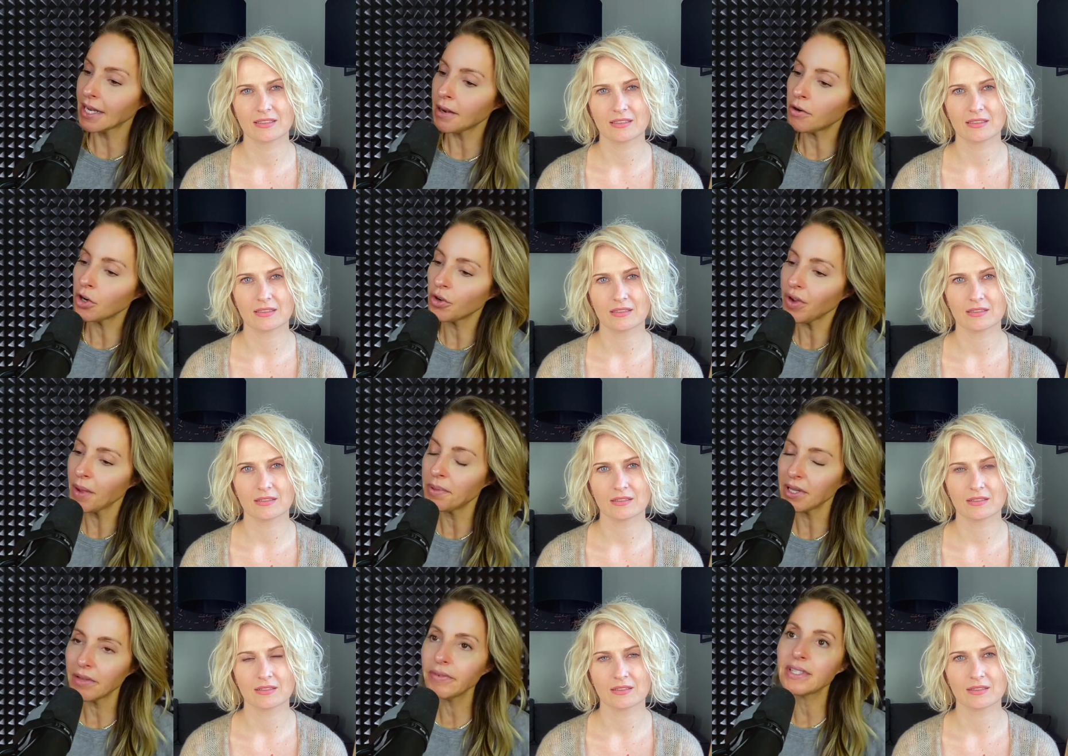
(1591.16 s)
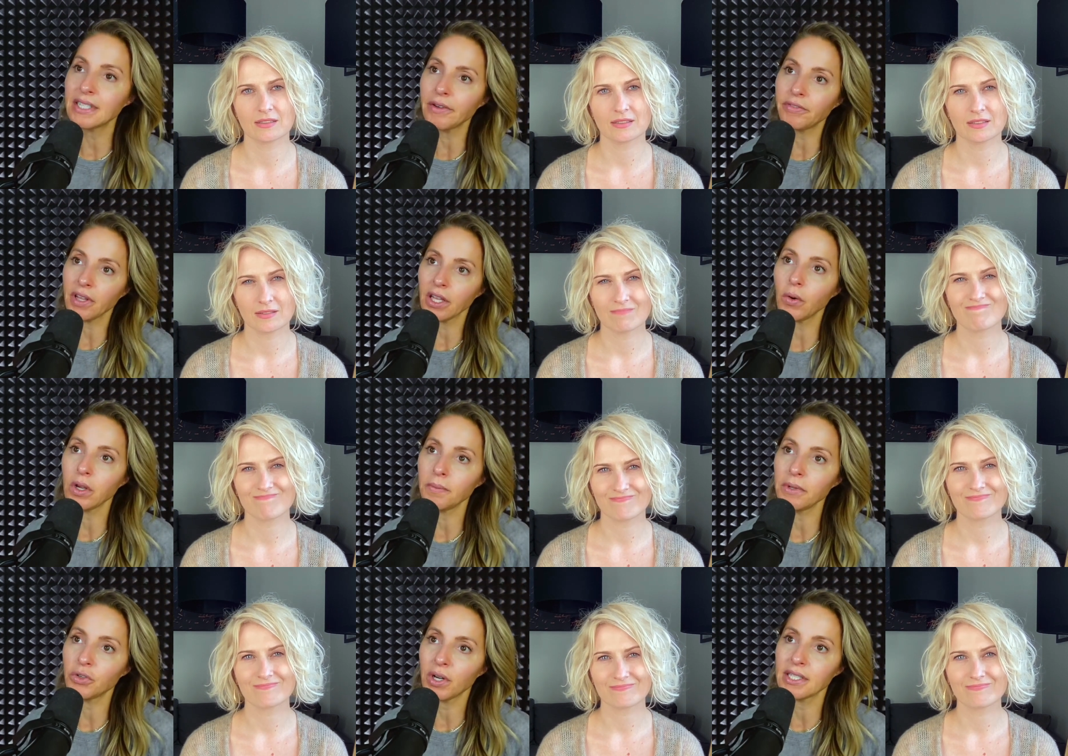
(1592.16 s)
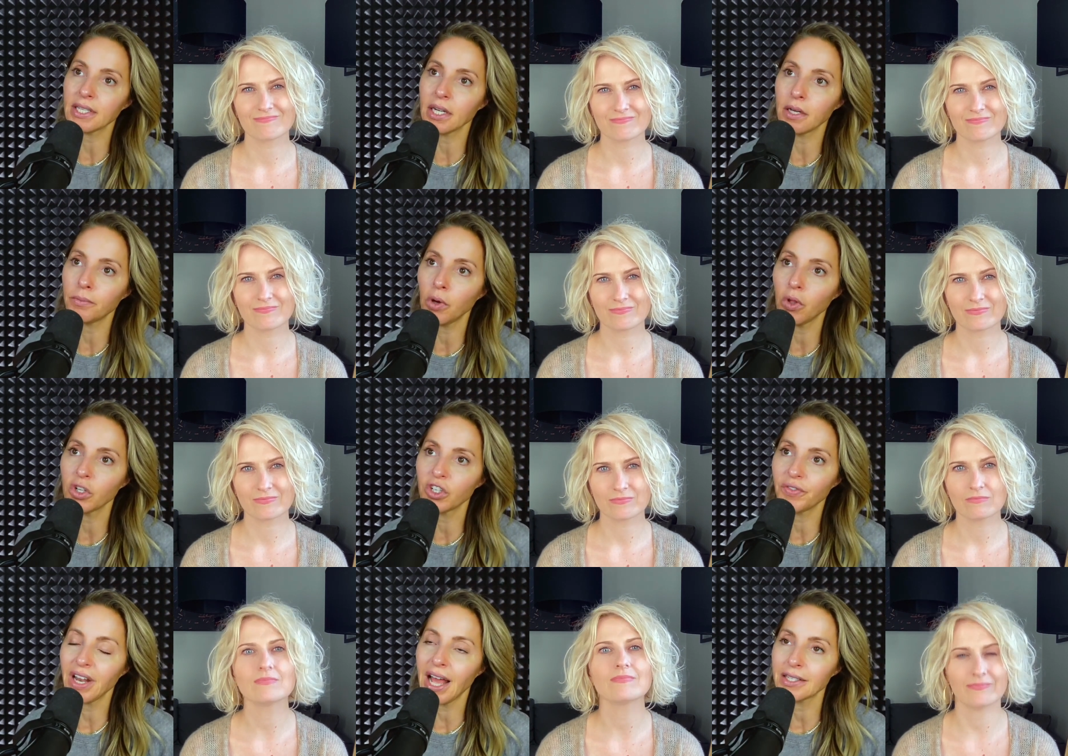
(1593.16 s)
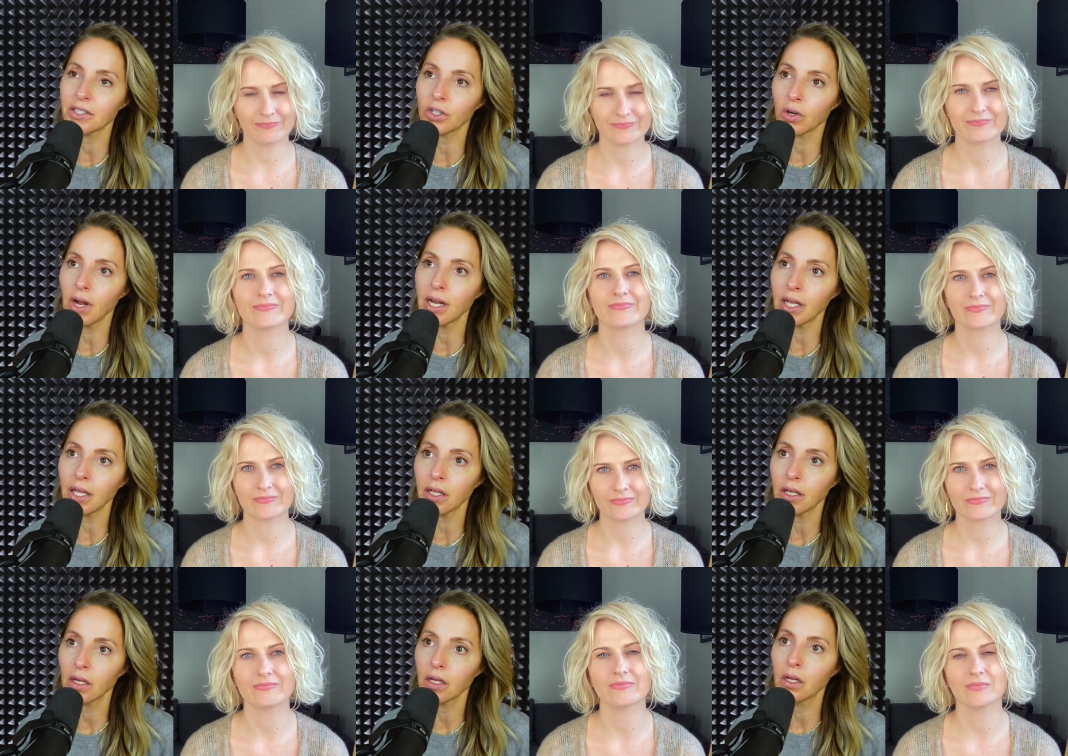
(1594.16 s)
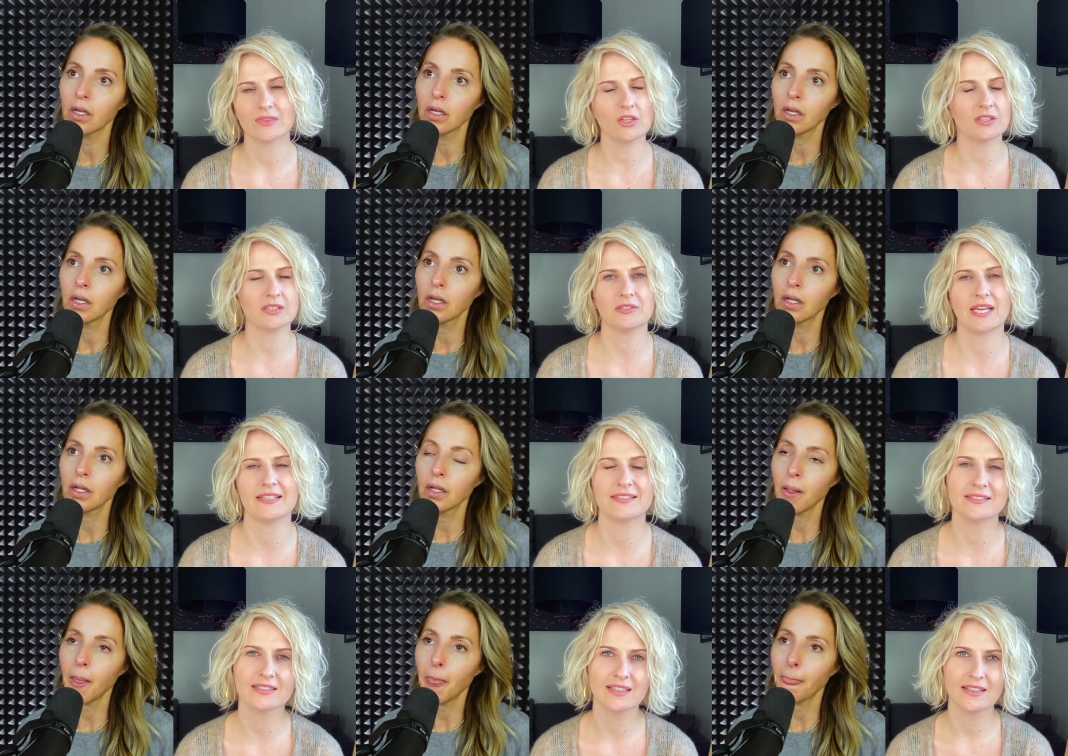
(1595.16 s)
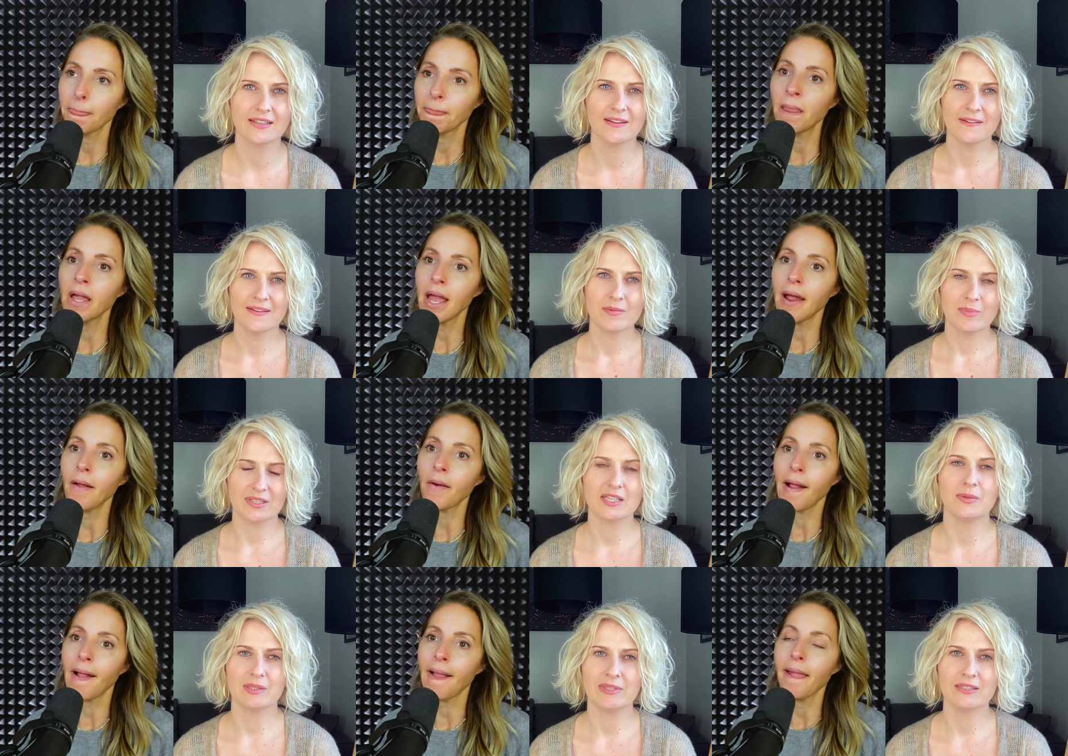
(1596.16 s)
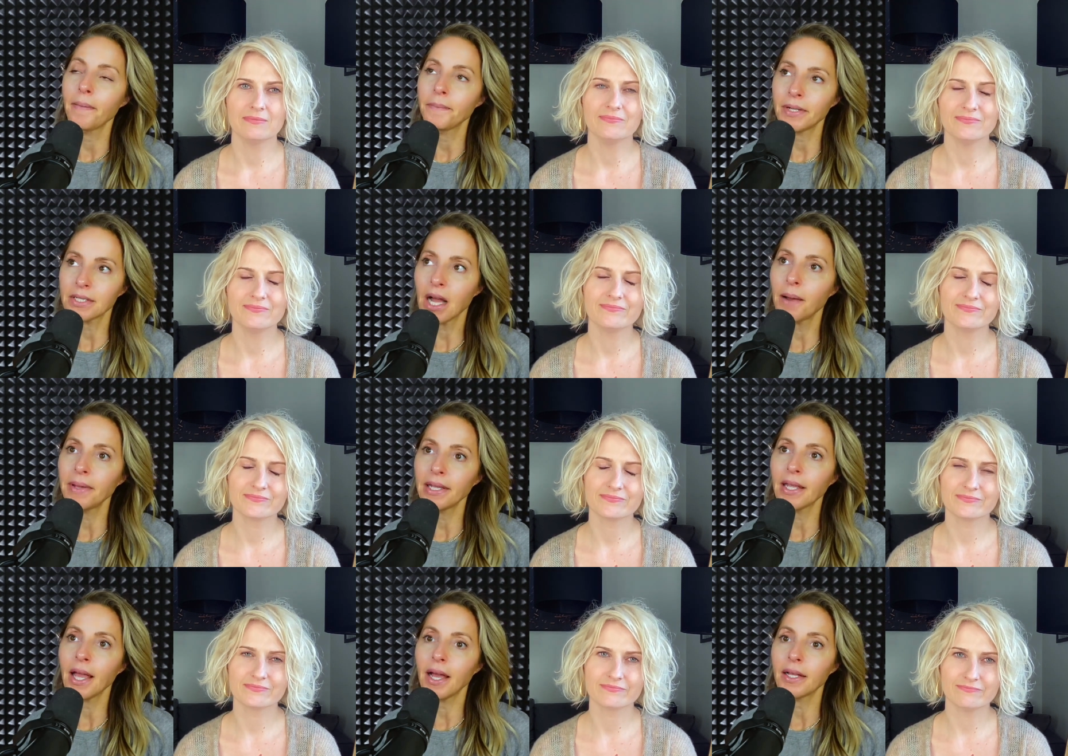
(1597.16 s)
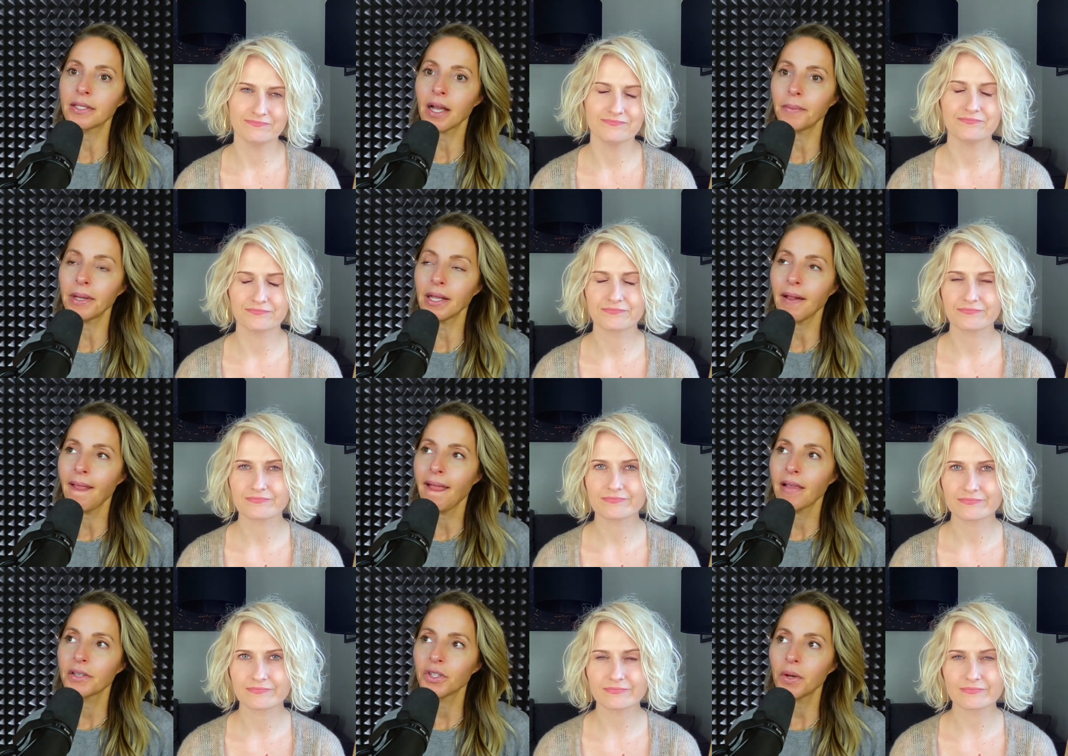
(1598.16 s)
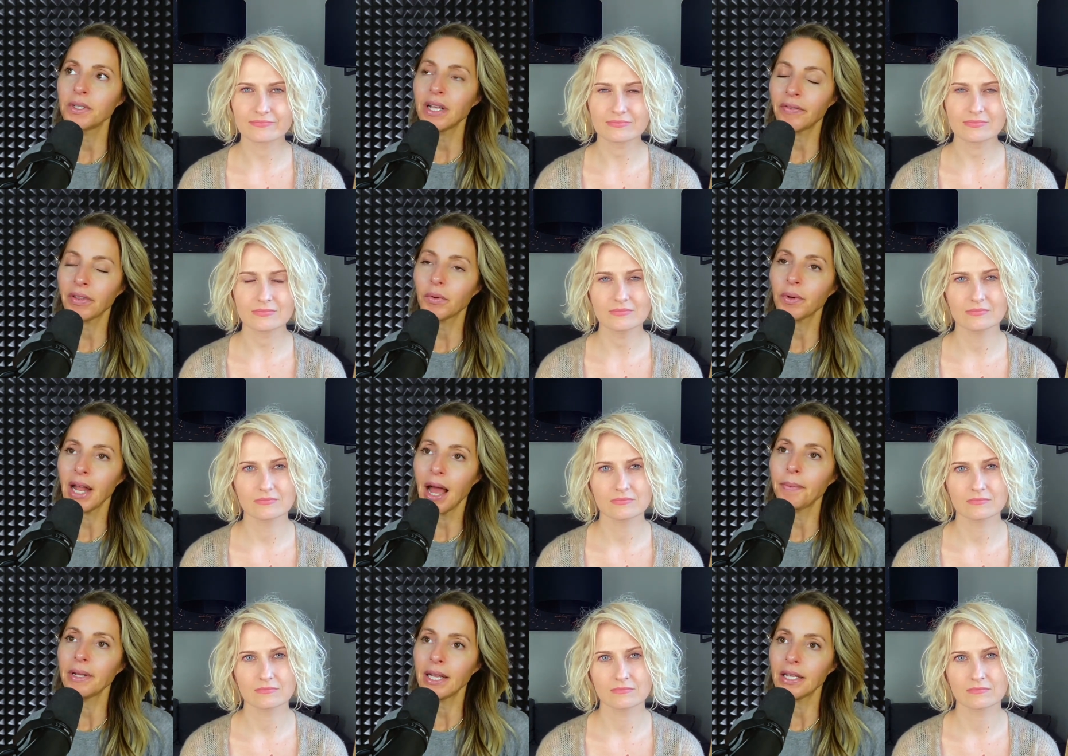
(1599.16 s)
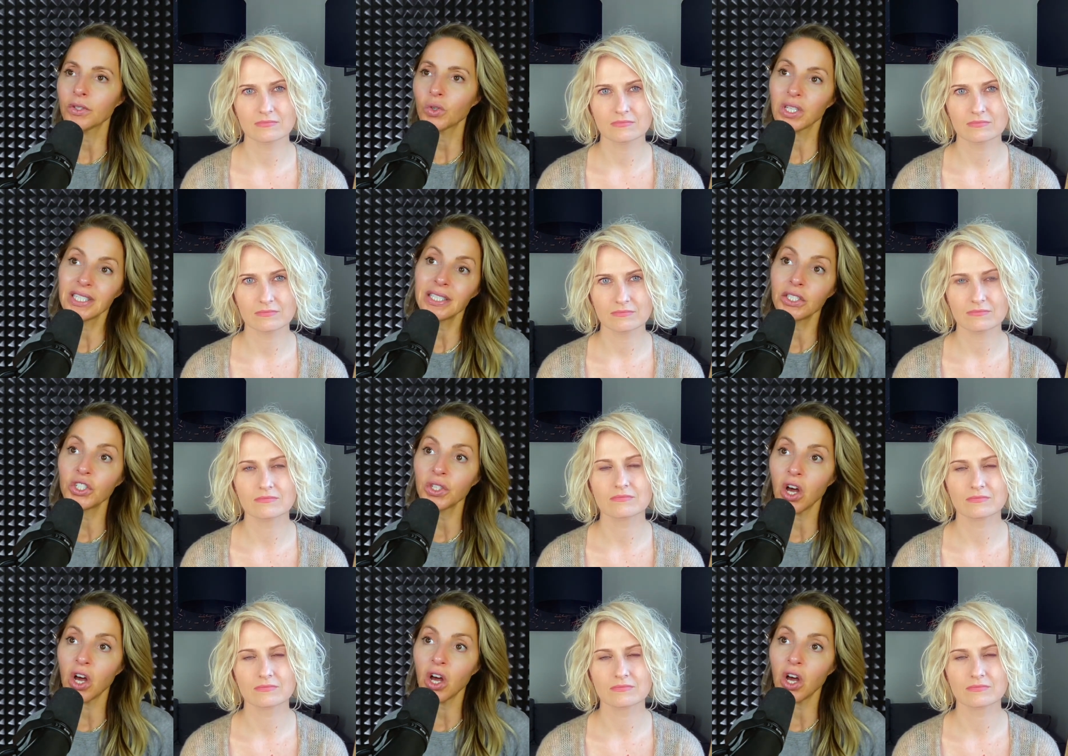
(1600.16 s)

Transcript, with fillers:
Speaker 1: And I don't know, I believe it's definitely going to be translated in Polish if it mm-hmm. hasn't already.
Speaker 2: Mm-hmm. Not, not yet.
Speaker 1: Not yet. Okay. Mm-hmm. It's coming. Yeah, it's mm-hmm. coming. So I would definitely read Happy Days or listen to